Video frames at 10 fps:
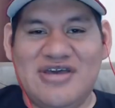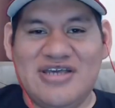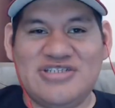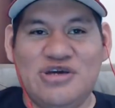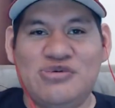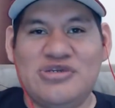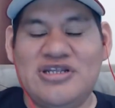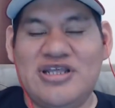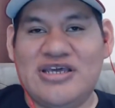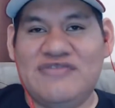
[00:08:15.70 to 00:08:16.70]
So
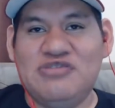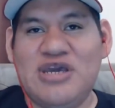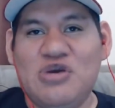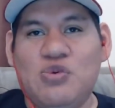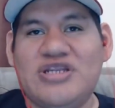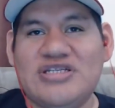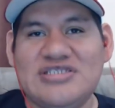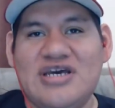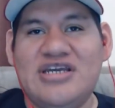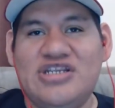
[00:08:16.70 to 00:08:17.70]
like if you make one
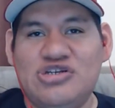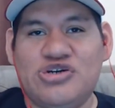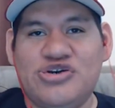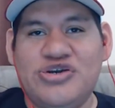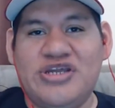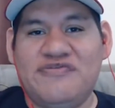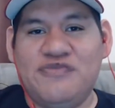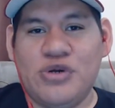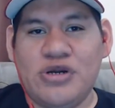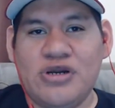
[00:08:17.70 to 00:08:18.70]
design, do you create it
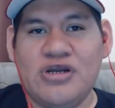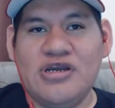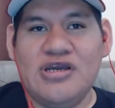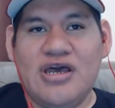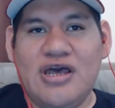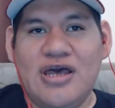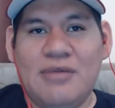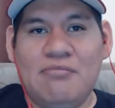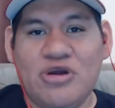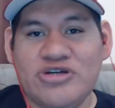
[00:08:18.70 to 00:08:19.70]
for
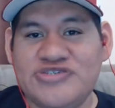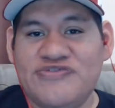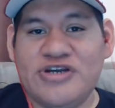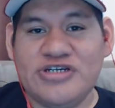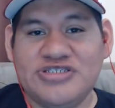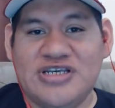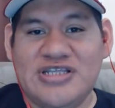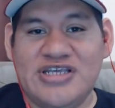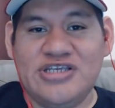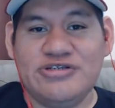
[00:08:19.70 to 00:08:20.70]
merch first
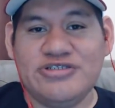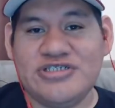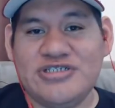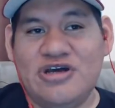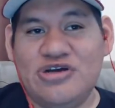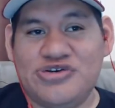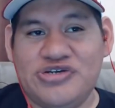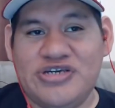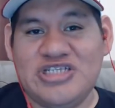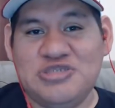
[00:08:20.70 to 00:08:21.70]
and then use it on
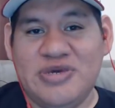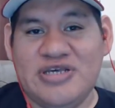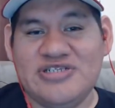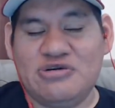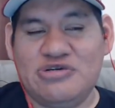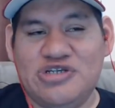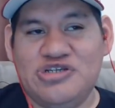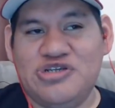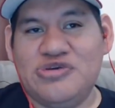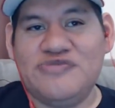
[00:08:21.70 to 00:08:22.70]
CreateSpace, or do you
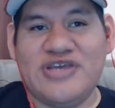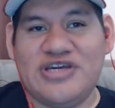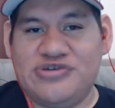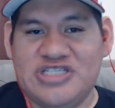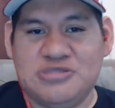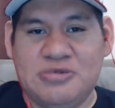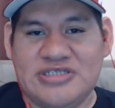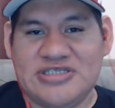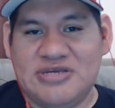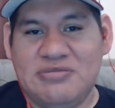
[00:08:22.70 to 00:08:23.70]
do it for like
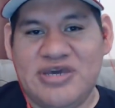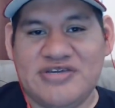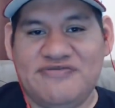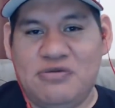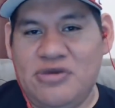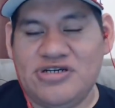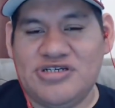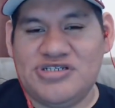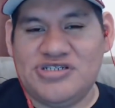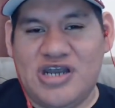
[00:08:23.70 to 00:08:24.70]
CreateSpace and then make it for
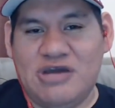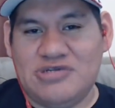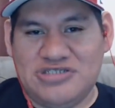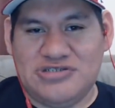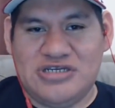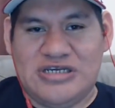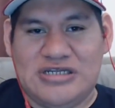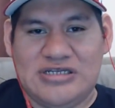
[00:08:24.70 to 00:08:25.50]
merch, or how would you do that?